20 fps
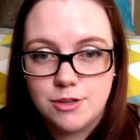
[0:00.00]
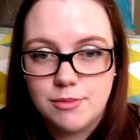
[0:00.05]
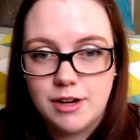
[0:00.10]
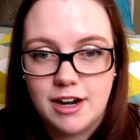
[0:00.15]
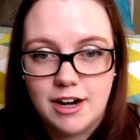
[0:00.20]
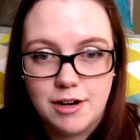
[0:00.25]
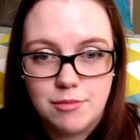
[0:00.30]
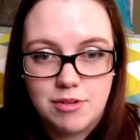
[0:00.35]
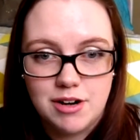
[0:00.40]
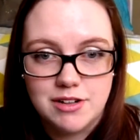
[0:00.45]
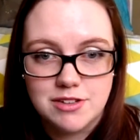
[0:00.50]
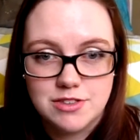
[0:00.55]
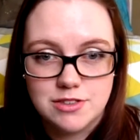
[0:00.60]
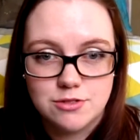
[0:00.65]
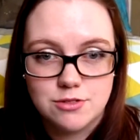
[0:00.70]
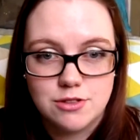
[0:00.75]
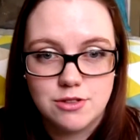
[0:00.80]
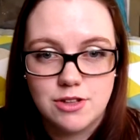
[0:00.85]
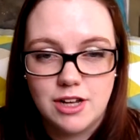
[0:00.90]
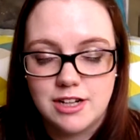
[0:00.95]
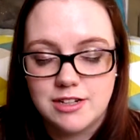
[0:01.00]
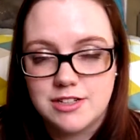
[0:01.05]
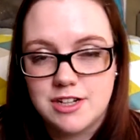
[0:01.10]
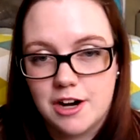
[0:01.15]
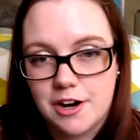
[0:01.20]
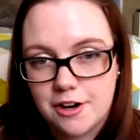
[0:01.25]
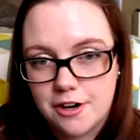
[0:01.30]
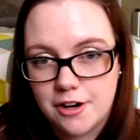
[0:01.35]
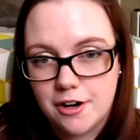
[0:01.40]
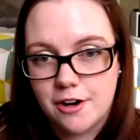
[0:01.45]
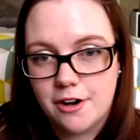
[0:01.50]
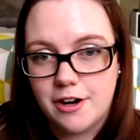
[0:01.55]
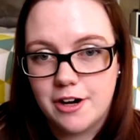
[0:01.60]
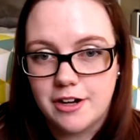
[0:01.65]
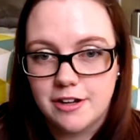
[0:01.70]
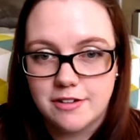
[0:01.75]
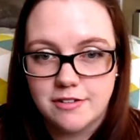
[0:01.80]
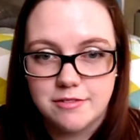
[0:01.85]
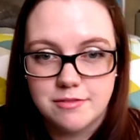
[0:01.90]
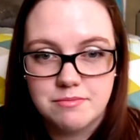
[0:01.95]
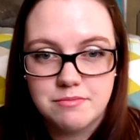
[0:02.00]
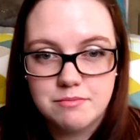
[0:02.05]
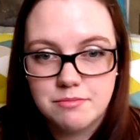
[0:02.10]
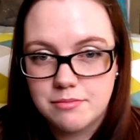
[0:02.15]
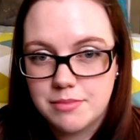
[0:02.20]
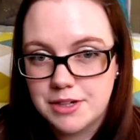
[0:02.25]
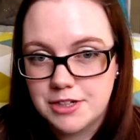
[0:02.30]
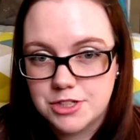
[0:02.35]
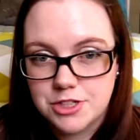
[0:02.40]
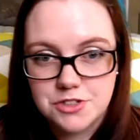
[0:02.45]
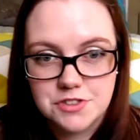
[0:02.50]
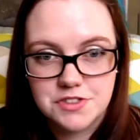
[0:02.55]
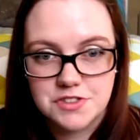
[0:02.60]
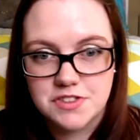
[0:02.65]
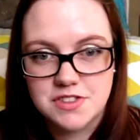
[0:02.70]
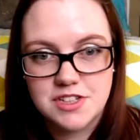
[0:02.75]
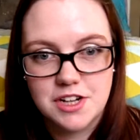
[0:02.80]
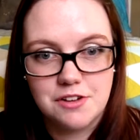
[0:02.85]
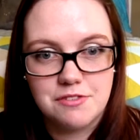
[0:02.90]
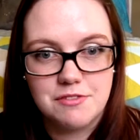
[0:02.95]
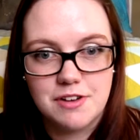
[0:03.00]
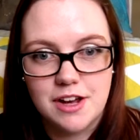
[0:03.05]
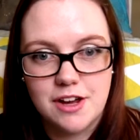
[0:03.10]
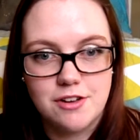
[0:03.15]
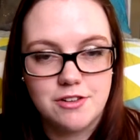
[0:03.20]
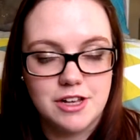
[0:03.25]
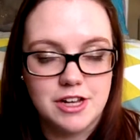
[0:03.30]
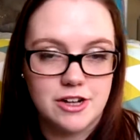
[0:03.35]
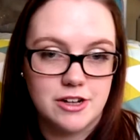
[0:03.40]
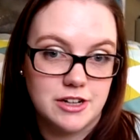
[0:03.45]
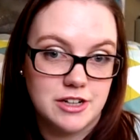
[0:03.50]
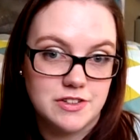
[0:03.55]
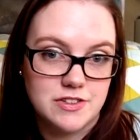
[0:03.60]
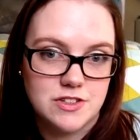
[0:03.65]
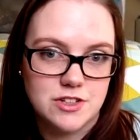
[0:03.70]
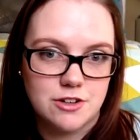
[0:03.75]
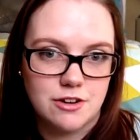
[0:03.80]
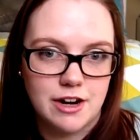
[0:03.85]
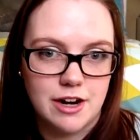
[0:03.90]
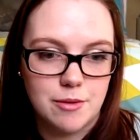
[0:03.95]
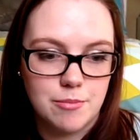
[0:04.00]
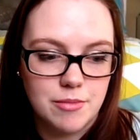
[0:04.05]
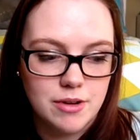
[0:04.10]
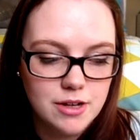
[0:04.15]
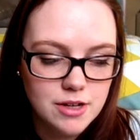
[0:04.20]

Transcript: my eyebrows look a lot darker in pictures and stuff now, like on Instagram.